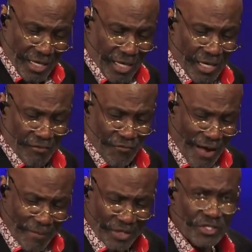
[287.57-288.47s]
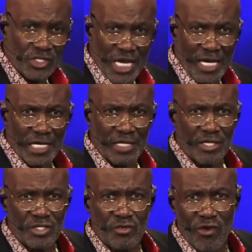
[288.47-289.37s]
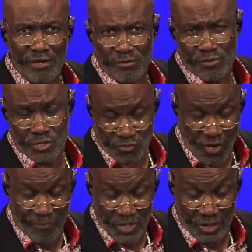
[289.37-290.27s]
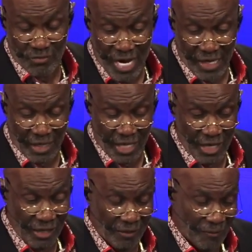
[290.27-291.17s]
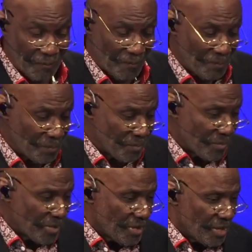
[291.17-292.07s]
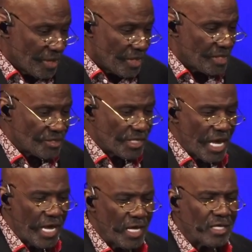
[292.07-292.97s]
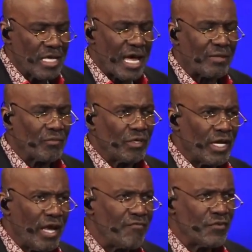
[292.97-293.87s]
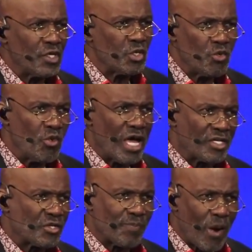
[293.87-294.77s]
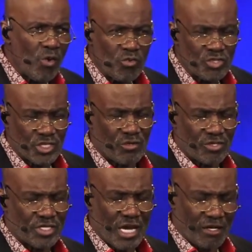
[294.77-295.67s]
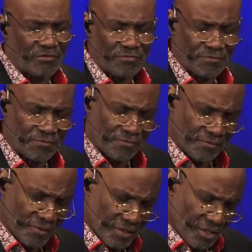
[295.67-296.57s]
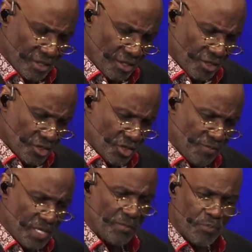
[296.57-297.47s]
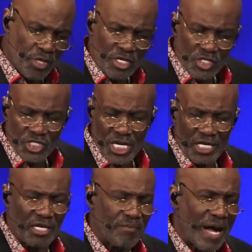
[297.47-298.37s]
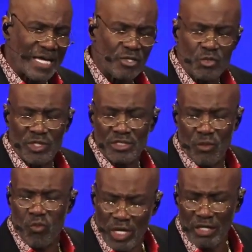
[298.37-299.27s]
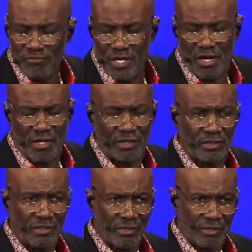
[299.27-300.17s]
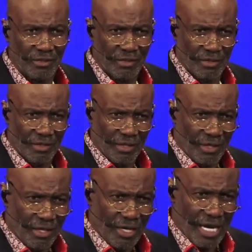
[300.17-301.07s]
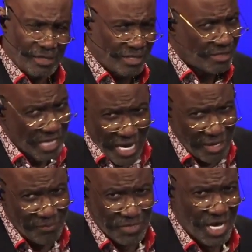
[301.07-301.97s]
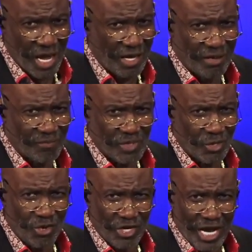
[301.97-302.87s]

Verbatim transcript: If I'm understanding this scripture correctly, he's saying that whenever you expose yourself to be appreciated by doing the will of God, at the same time, you're going to